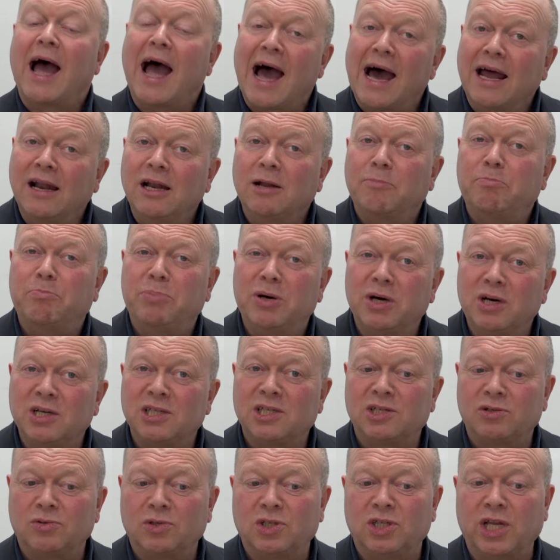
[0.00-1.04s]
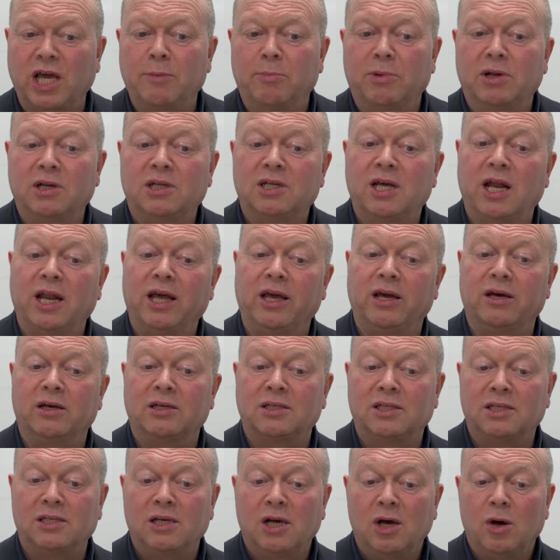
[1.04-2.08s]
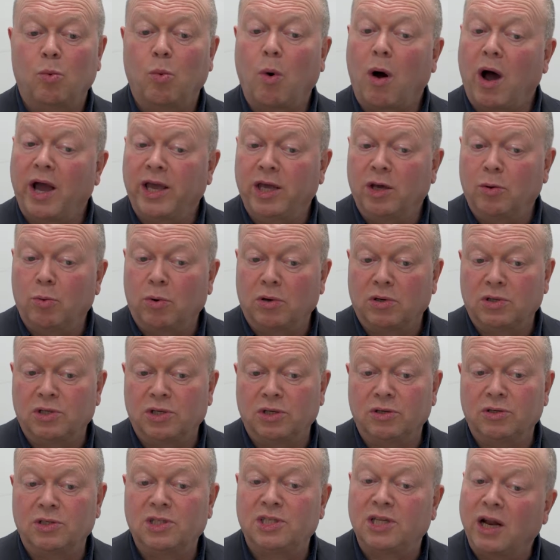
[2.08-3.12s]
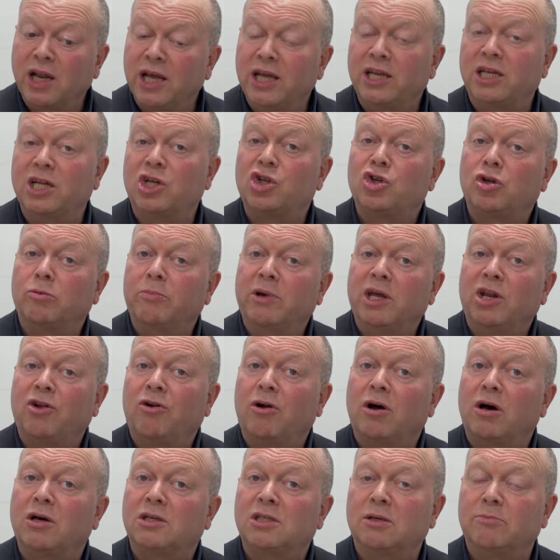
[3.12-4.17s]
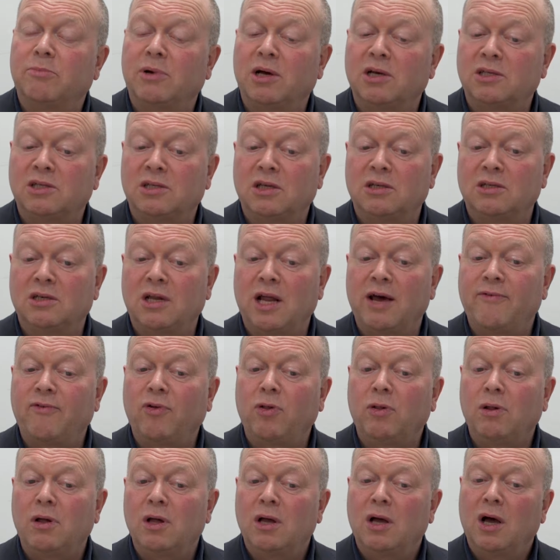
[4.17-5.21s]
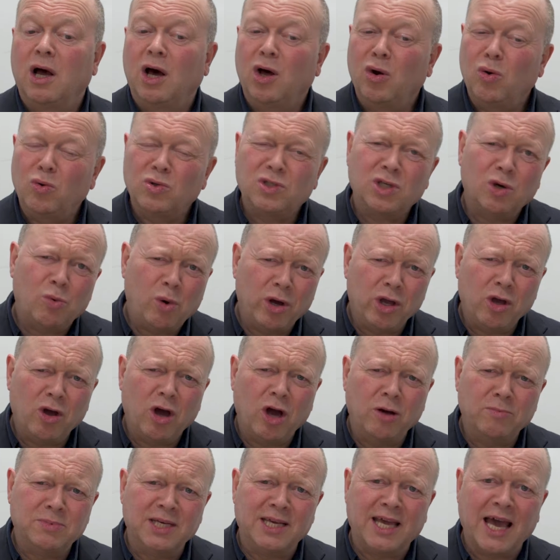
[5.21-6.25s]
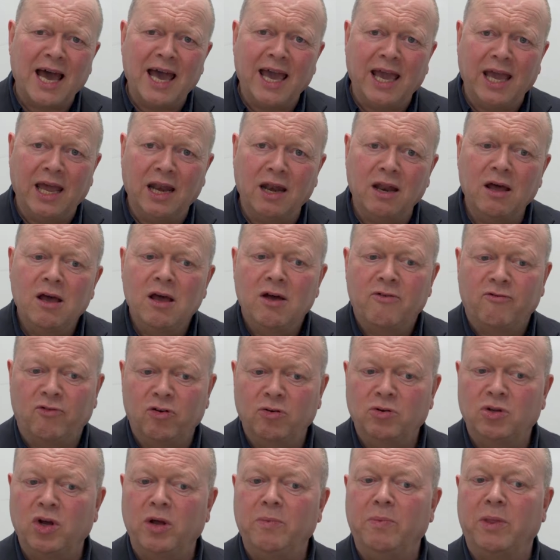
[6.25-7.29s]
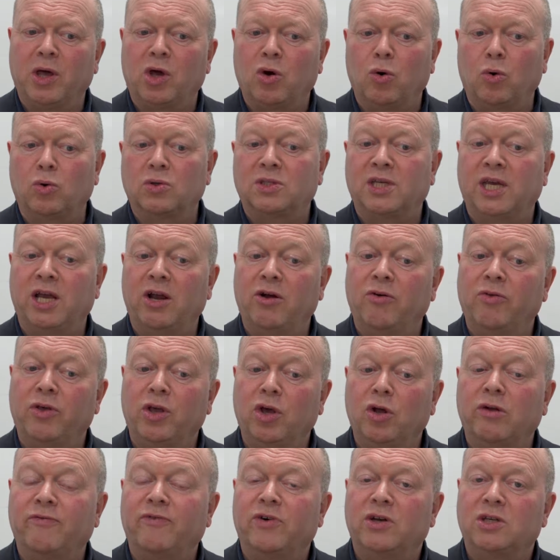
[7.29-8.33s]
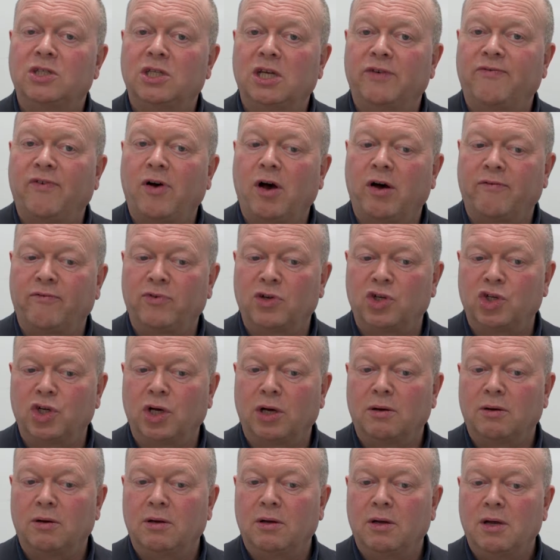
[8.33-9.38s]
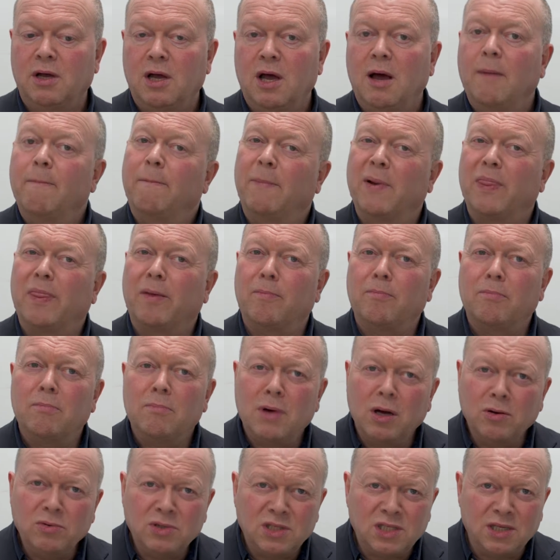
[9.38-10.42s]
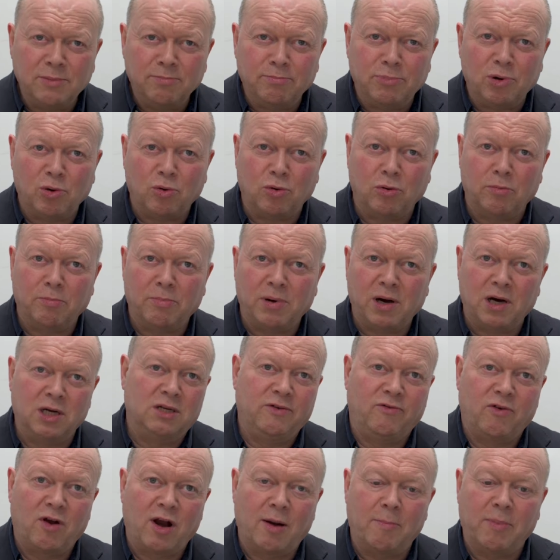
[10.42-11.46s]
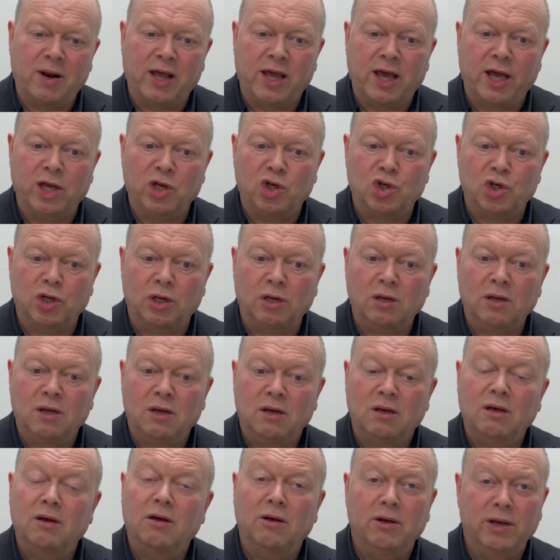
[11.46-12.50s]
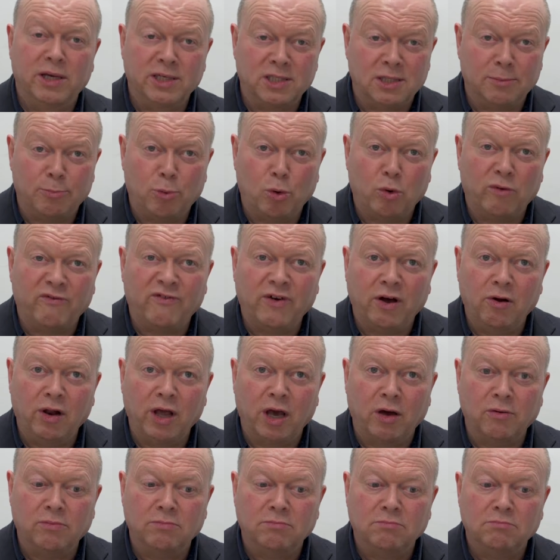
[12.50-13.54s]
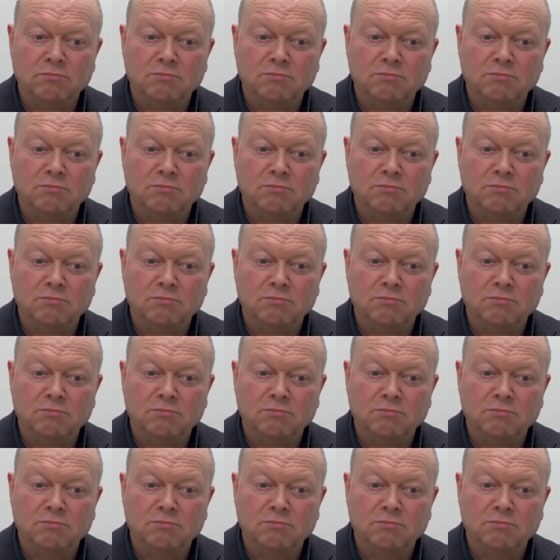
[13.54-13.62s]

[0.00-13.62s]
and a personal statement telling us why you want to study digital media arts at master's level and also what you hope to gain from doing the course here at the University of Hertfordshire. But the most important part of your application is the portfolio.